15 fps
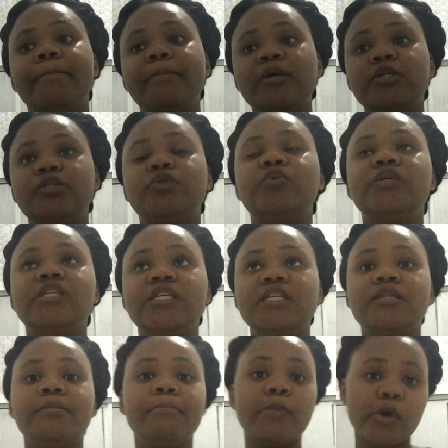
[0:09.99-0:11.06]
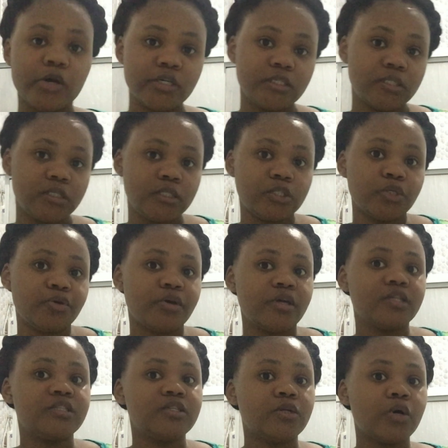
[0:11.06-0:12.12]
between
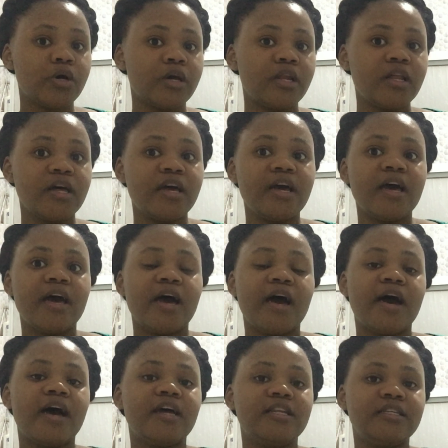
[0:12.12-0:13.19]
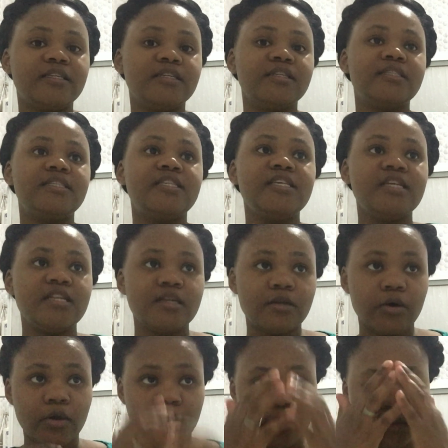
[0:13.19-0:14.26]
moisturizing oil and the sealing
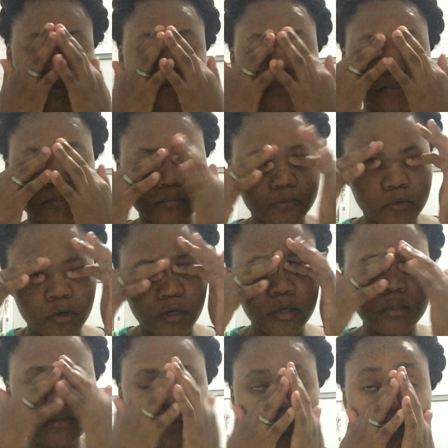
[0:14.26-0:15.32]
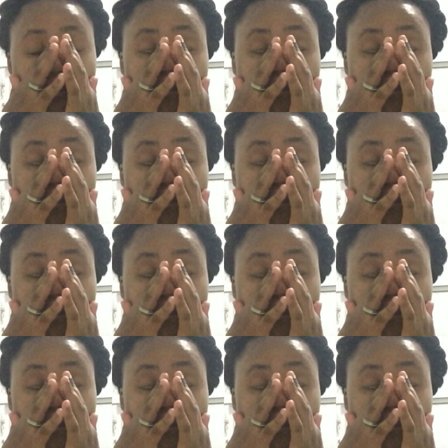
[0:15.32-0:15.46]
oil, right?